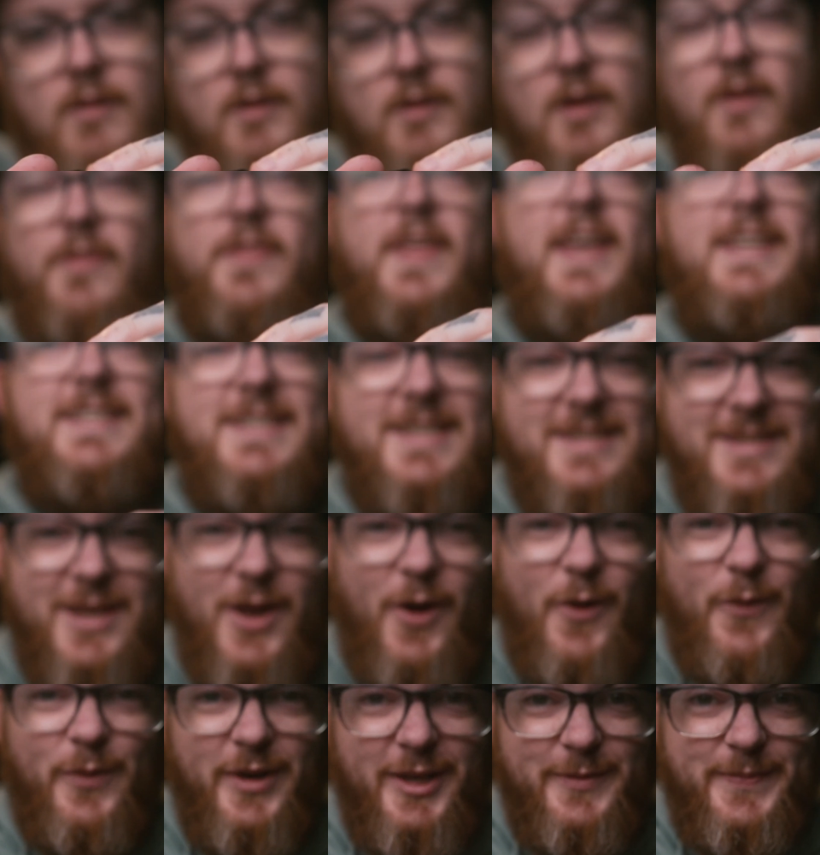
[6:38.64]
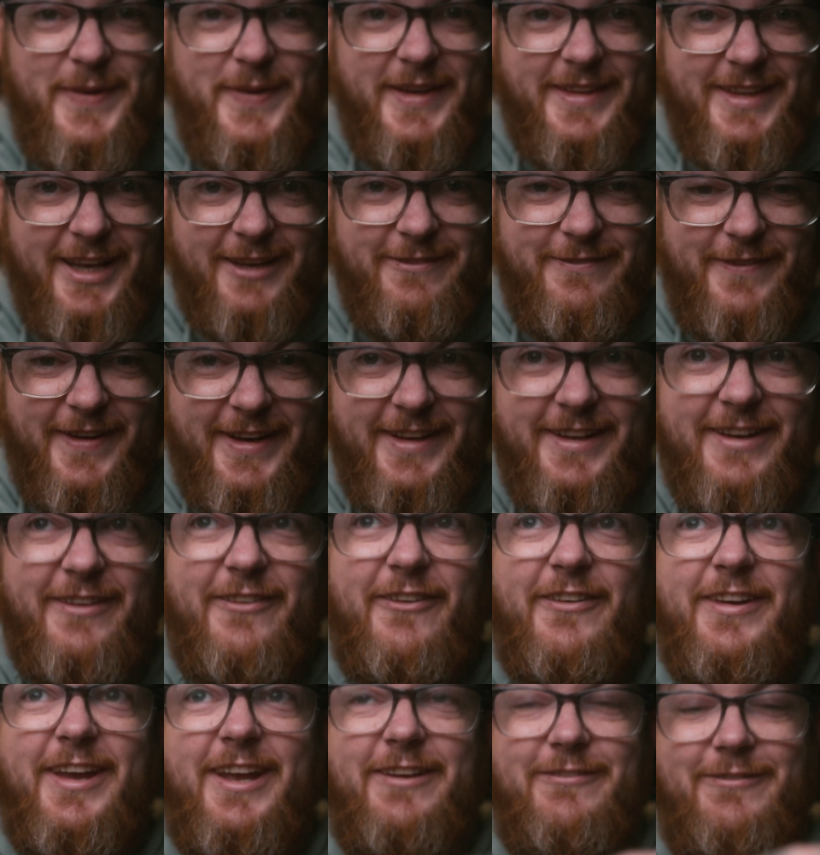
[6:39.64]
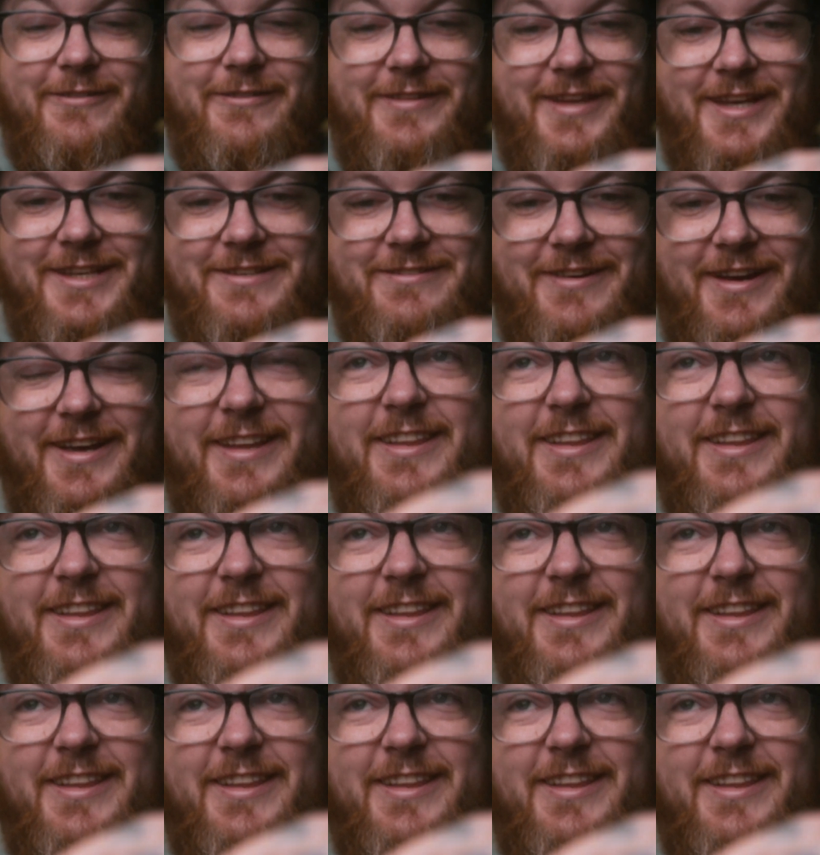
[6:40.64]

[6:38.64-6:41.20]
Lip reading: Now this is the only bit I find annoying with this, right?